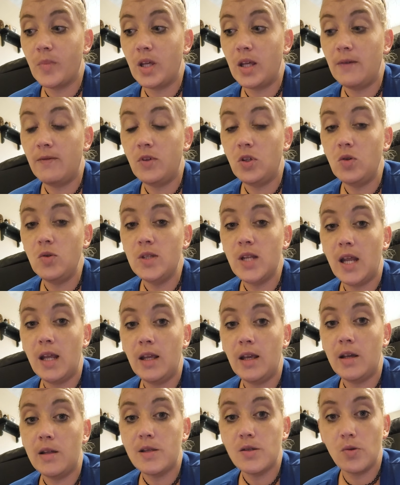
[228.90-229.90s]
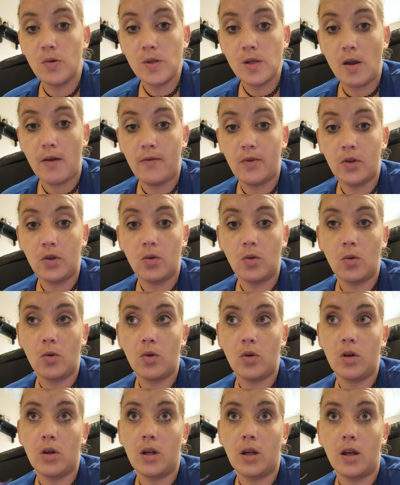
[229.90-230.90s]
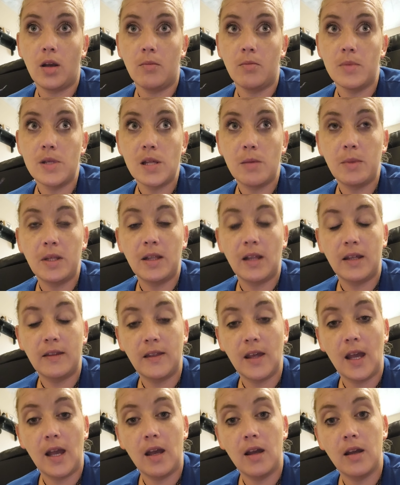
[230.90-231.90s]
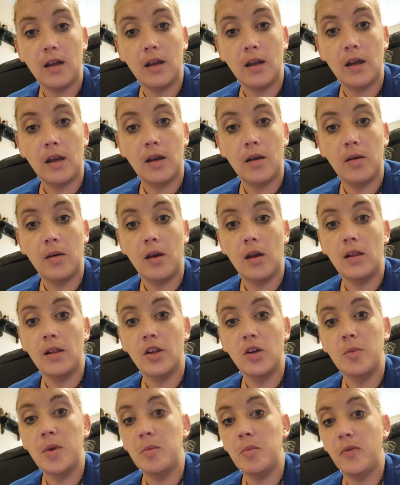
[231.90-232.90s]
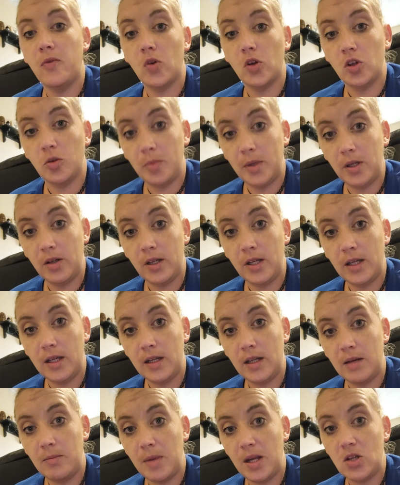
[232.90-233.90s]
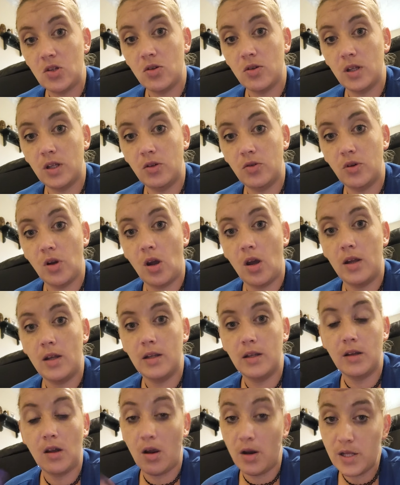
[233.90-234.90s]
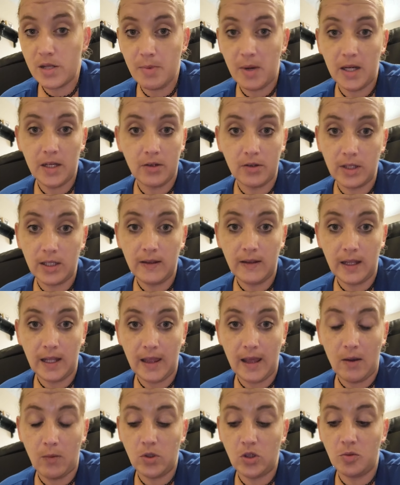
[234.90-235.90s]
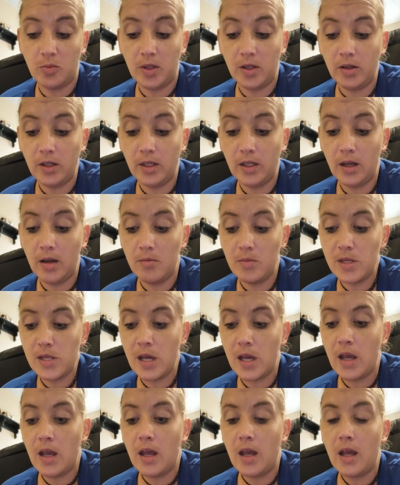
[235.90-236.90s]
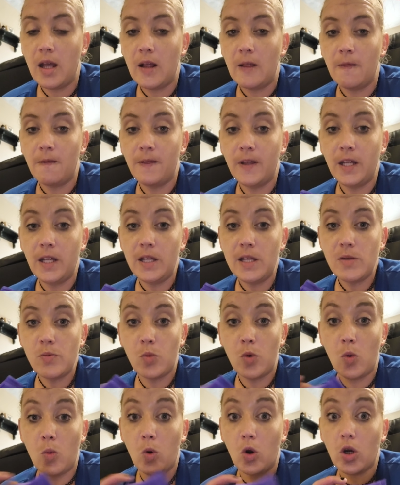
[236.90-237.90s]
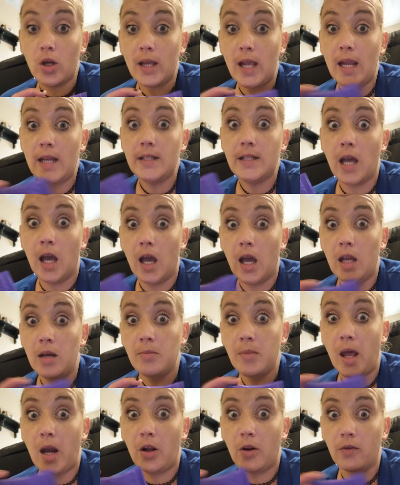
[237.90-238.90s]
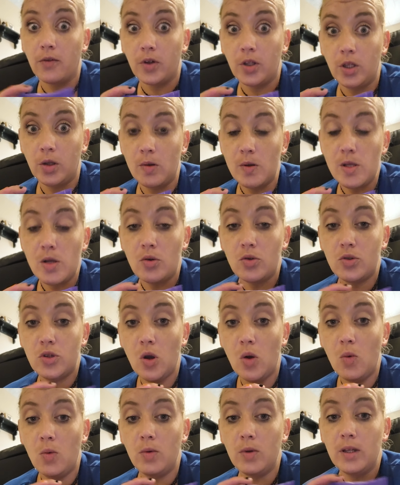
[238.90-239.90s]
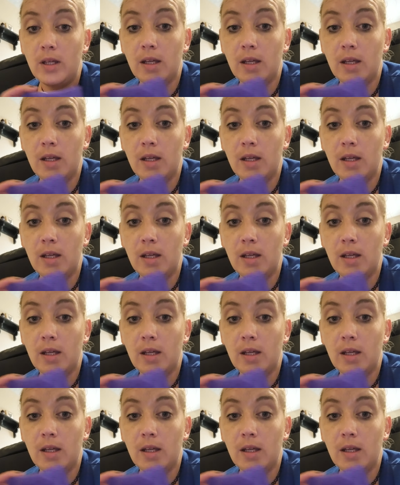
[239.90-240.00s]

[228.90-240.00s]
if you take a stool softener or something like that a little bit before your period and make sure that you're not constipated or anything like that when your period comes, these will work a ton better for you. So don't